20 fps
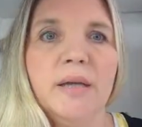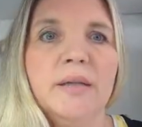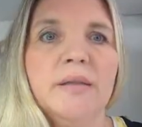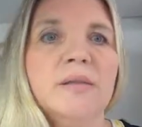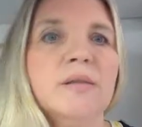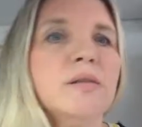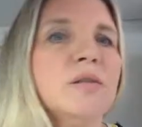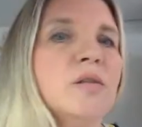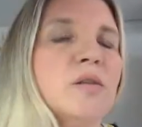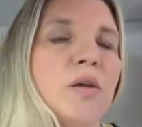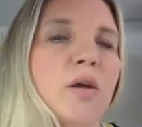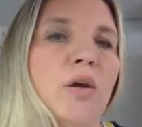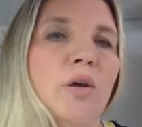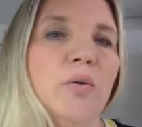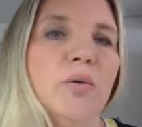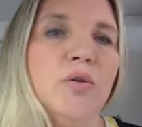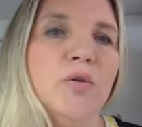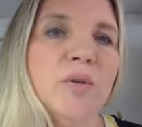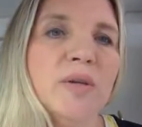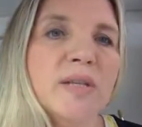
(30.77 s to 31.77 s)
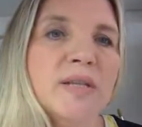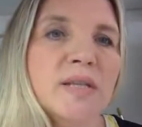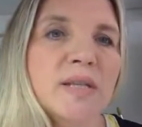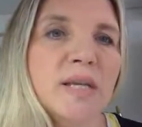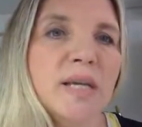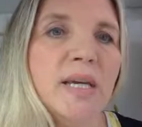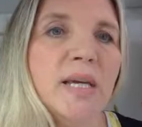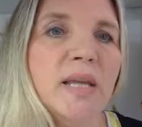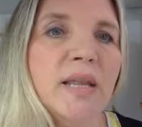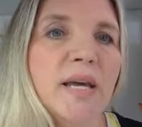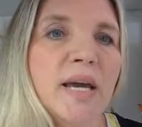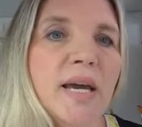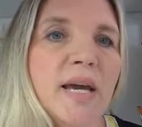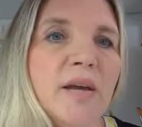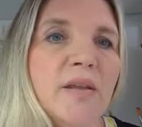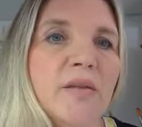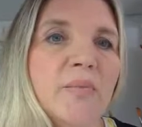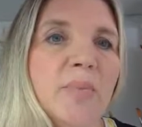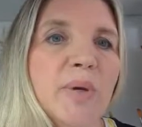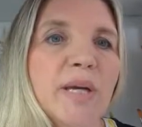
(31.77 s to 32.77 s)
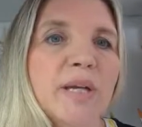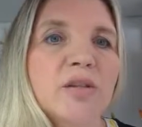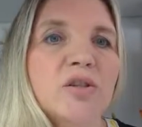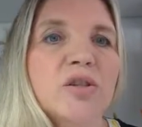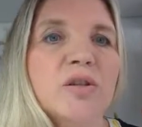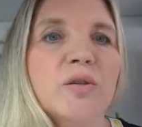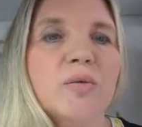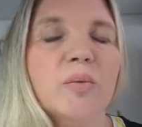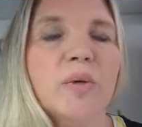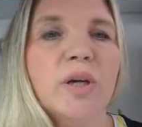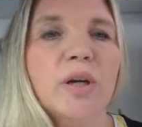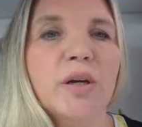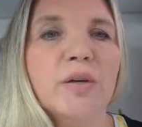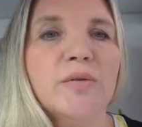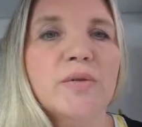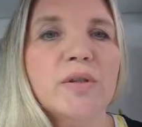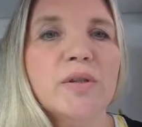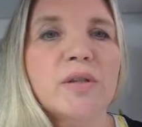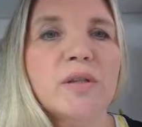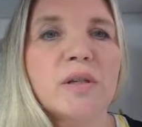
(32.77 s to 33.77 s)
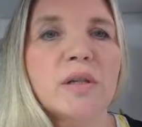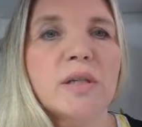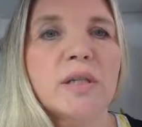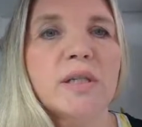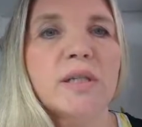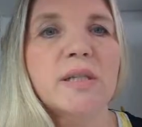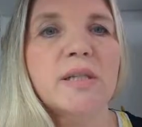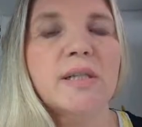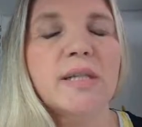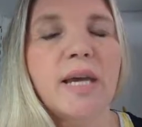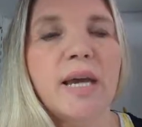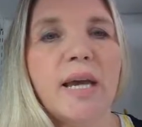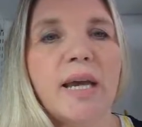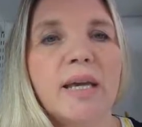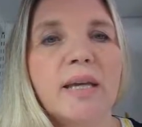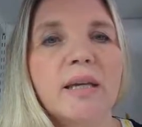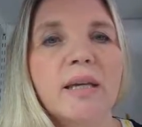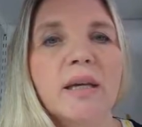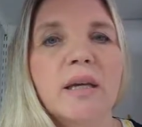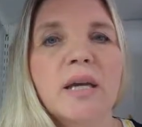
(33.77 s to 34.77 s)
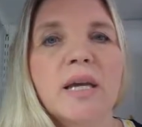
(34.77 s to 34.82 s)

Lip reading: So you can see there the picture that we're going to study today.